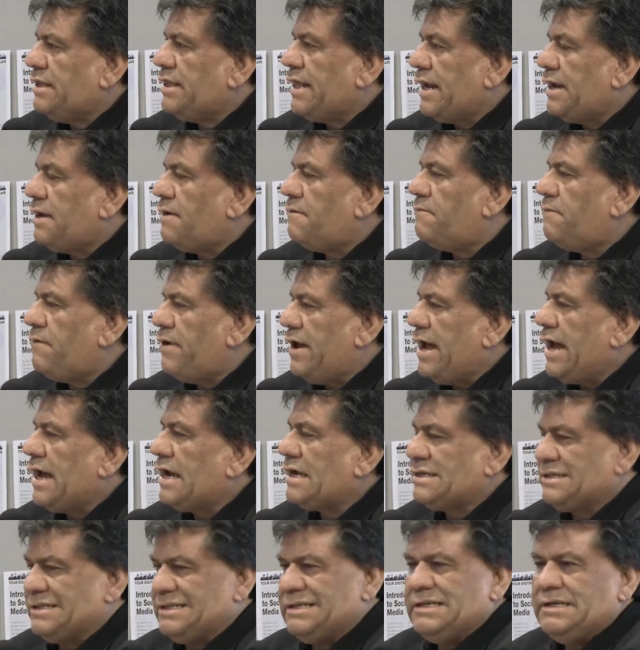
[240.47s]
that, in
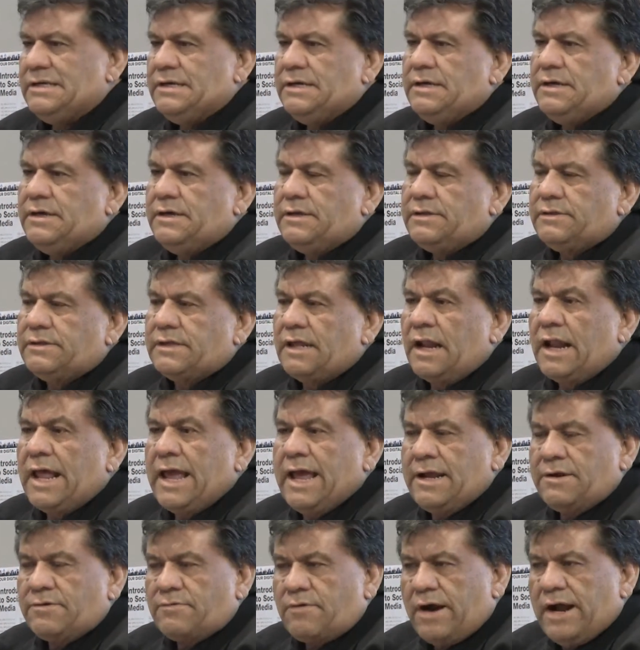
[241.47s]
fact, the
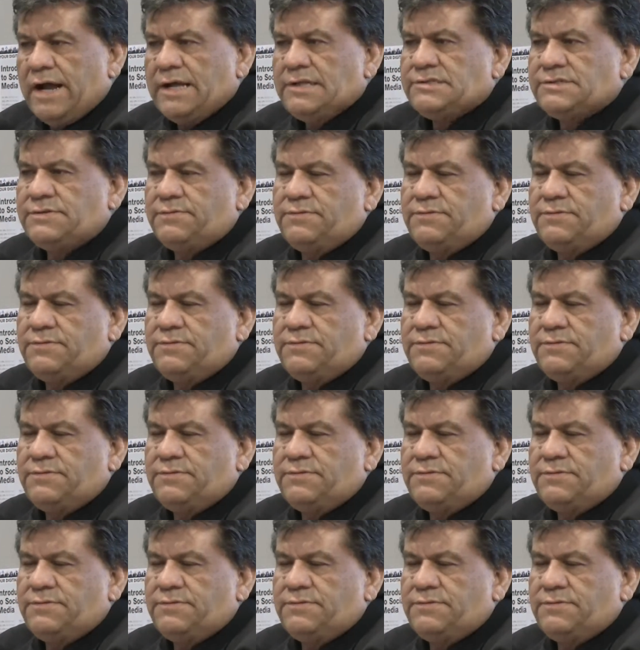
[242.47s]
land rights